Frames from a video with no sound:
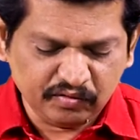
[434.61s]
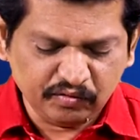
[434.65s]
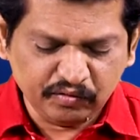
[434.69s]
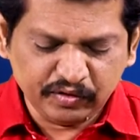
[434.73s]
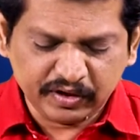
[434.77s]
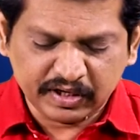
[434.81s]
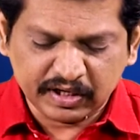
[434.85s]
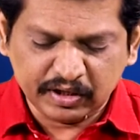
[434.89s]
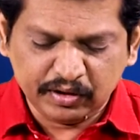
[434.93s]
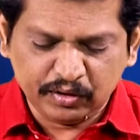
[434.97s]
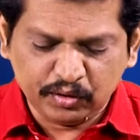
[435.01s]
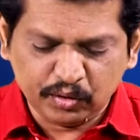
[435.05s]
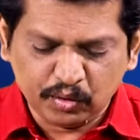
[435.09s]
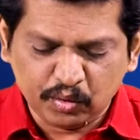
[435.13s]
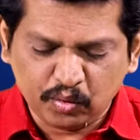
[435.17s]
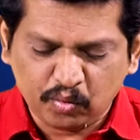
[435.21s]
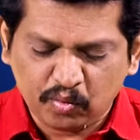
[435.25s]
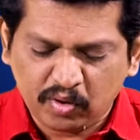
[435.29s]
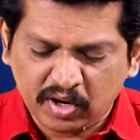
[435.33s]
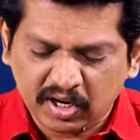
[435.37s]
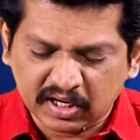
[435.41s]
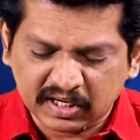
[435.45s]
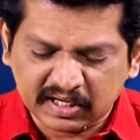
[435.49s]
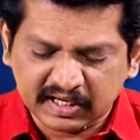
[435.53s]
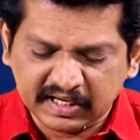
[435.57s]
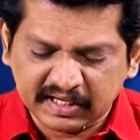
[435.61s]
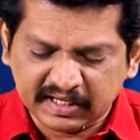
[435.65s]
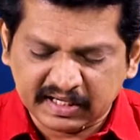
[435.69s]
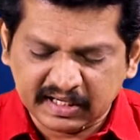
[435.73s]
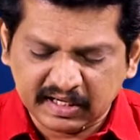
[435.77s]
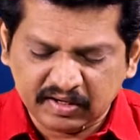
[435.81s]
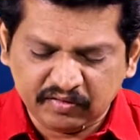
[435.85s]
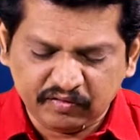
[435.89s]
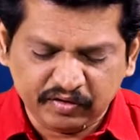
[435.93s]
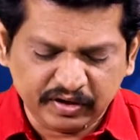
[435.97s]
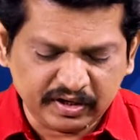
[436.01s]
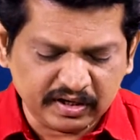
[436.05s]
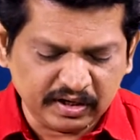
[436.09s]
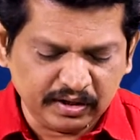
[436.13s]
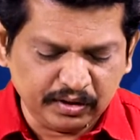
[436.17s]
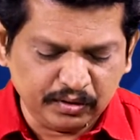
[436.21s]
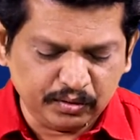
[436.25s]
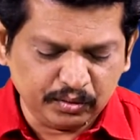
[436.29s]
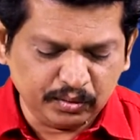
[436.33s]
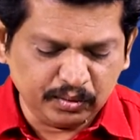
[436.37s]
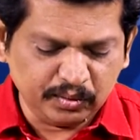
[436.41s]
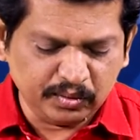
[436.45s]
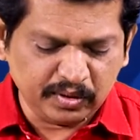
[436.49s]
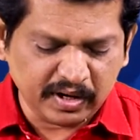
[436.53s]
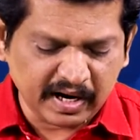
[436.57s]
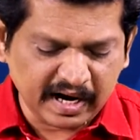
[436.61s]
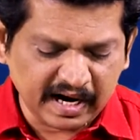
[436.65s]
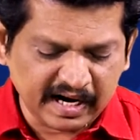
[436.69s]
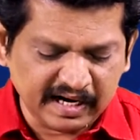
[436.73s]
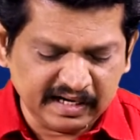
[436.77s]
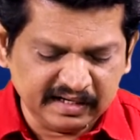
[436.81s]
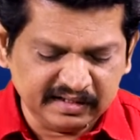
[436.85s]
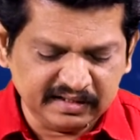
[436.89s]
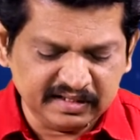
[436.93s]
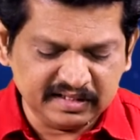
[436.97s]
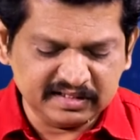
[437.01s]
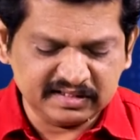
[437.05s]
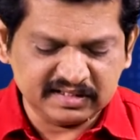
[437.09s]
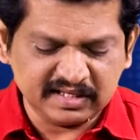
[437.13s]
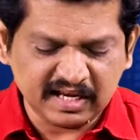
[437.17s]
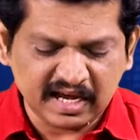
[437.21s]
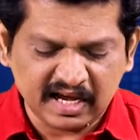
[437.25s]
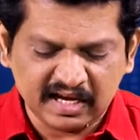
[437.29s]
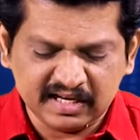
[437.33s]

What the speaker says: we can do what little we can do end this